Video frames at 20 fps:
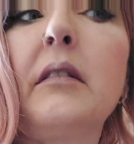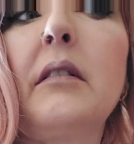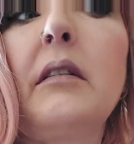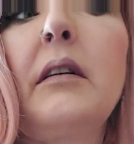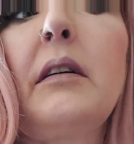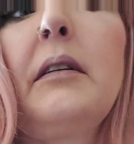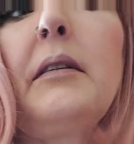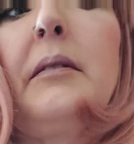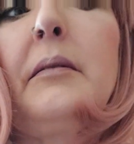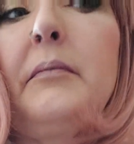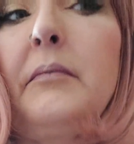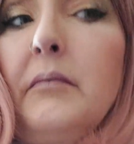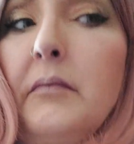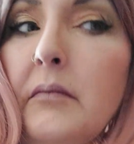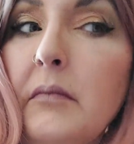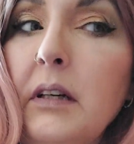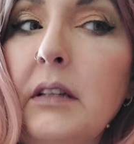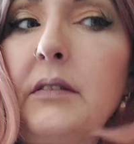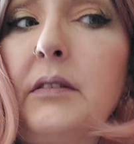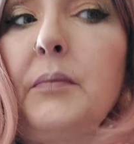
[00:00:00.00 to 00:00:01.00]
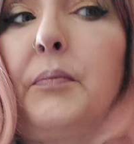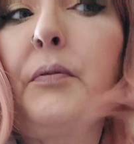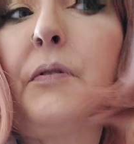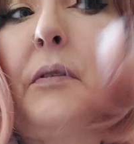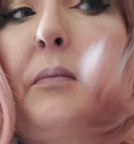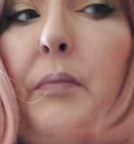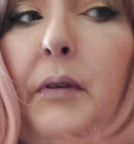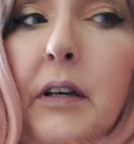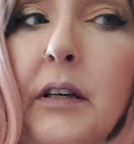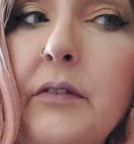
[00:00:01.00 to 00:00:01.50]
Um, I did put
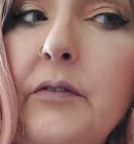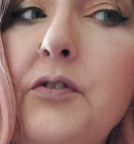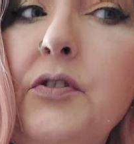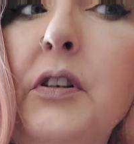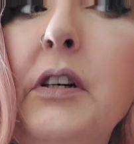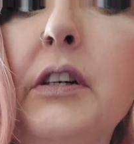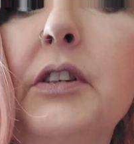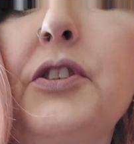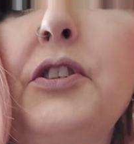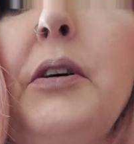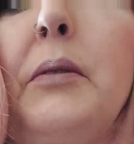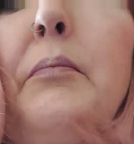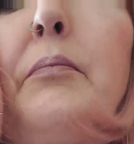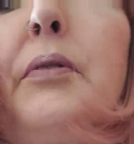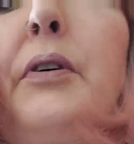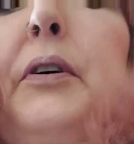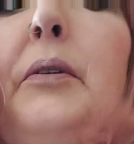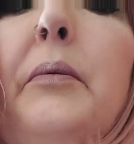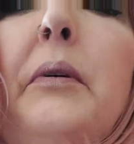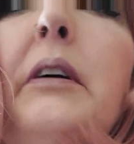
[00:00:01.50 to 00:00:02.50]
a bit of dry shampoo